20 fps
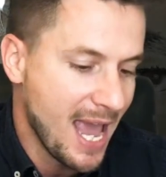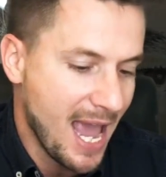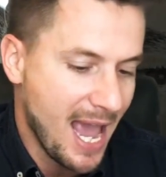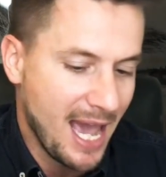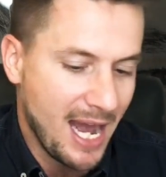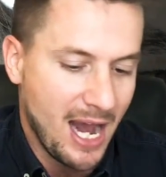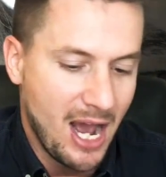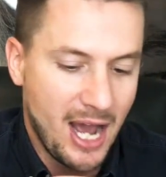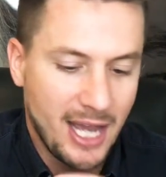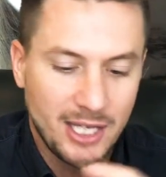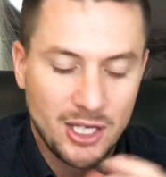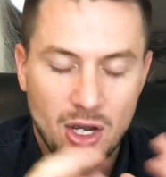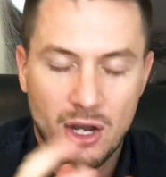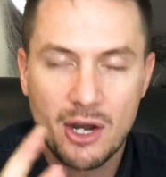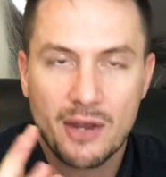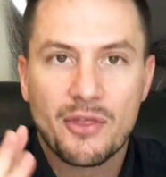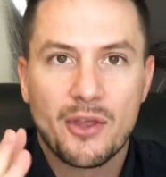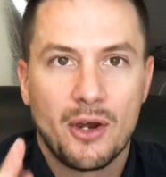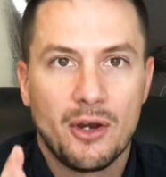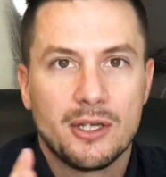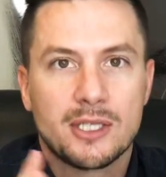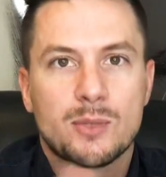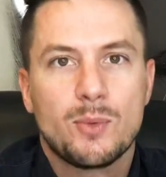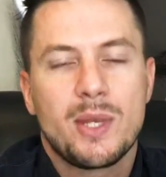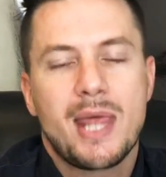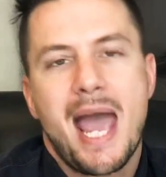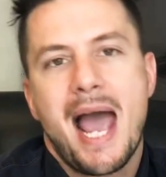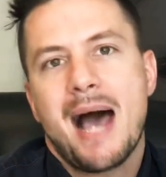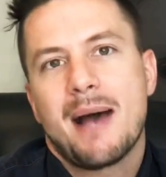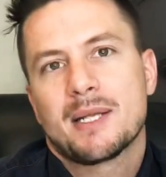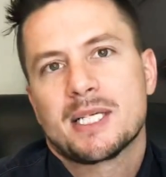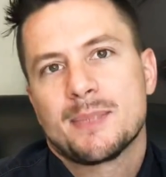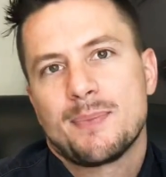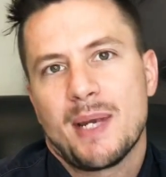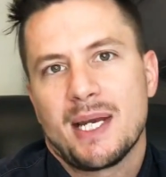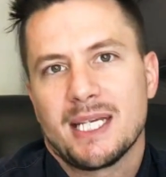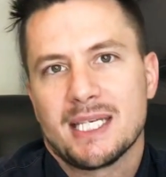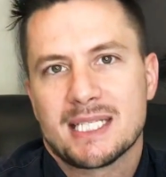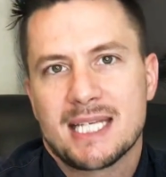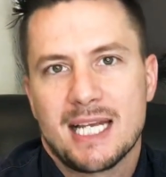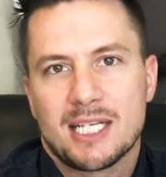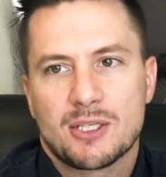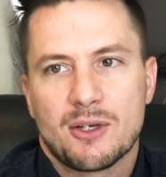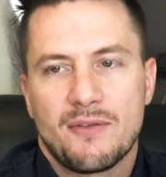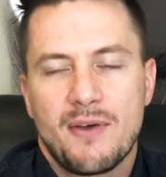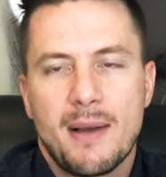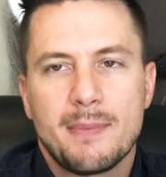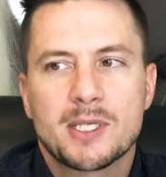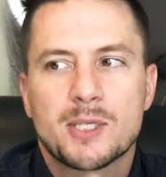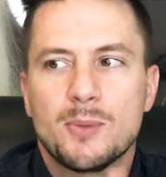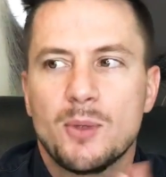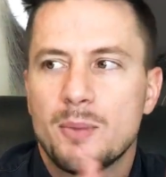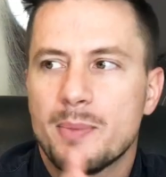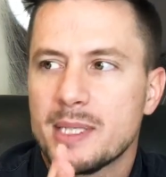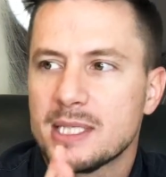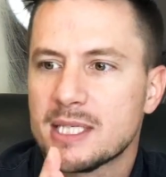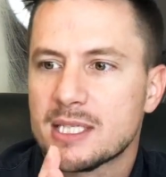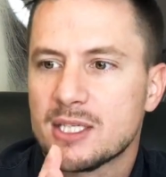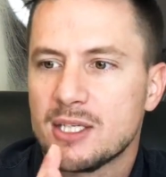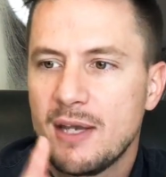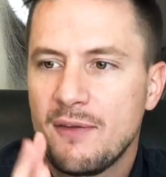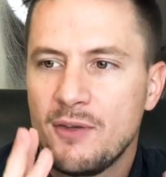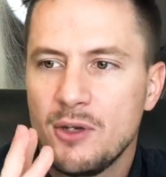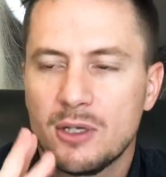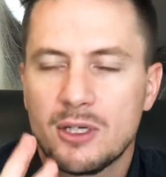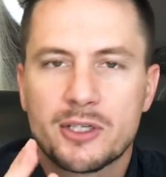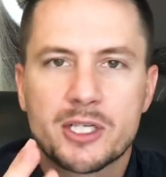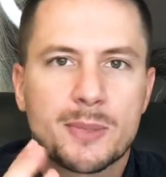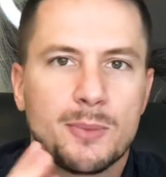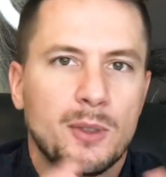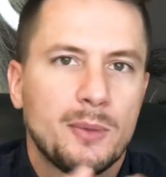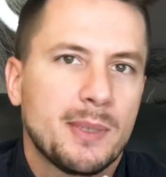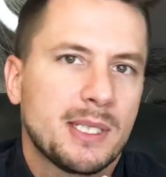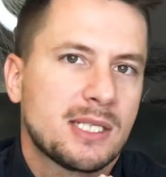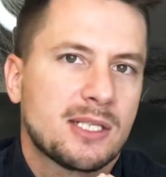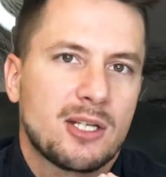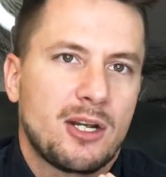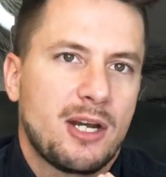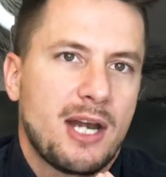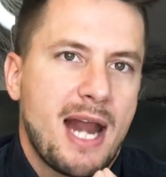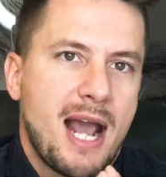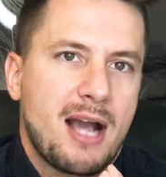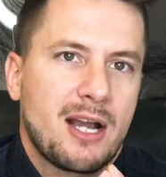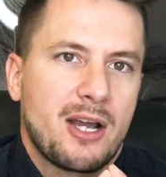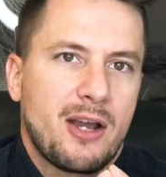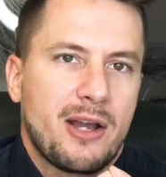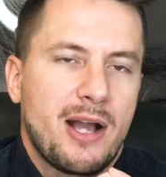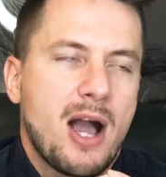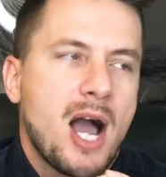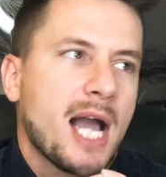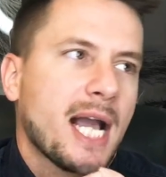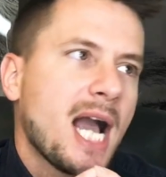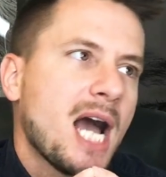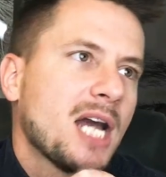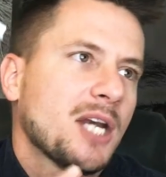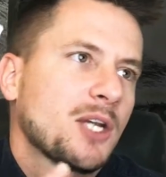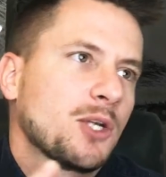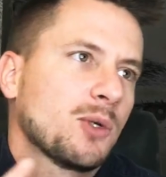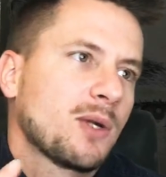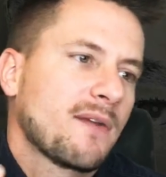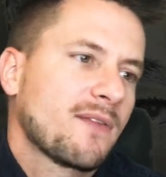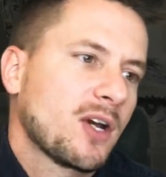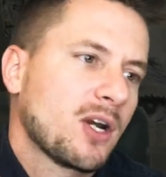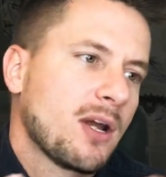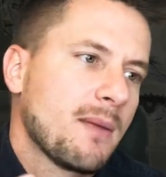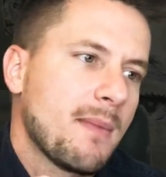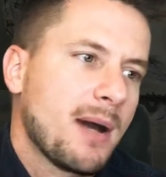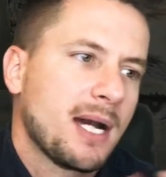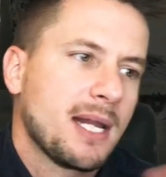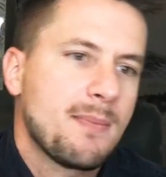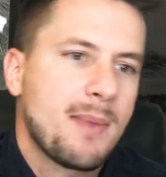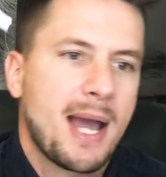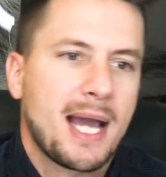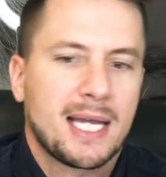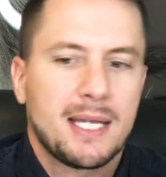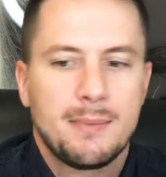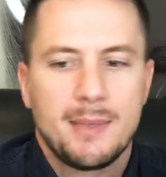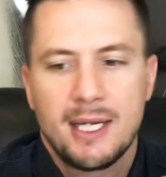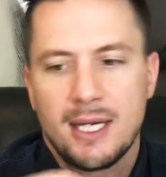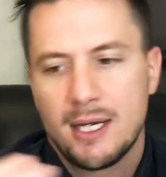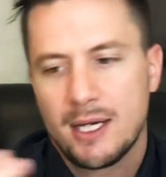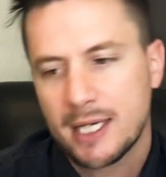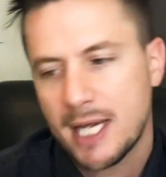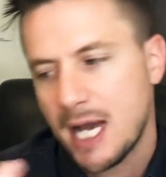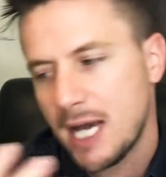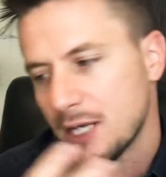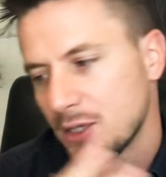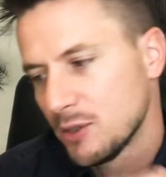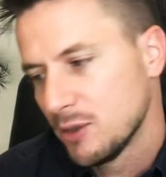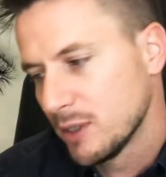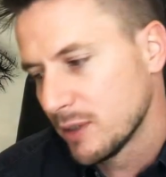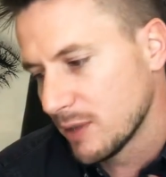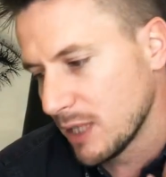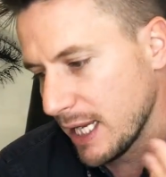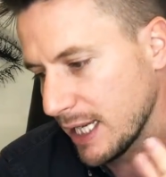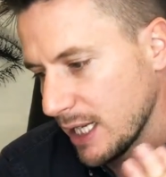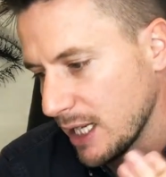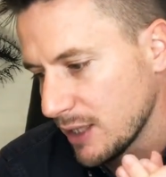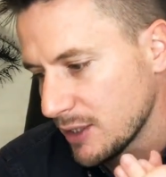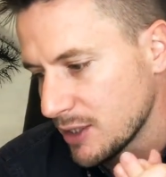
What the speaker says: And I got those without spending a cent. So if I'm a small business, if you're a small business owner now going, oh, I can't do it, I've got no money backing me, I can't do it, I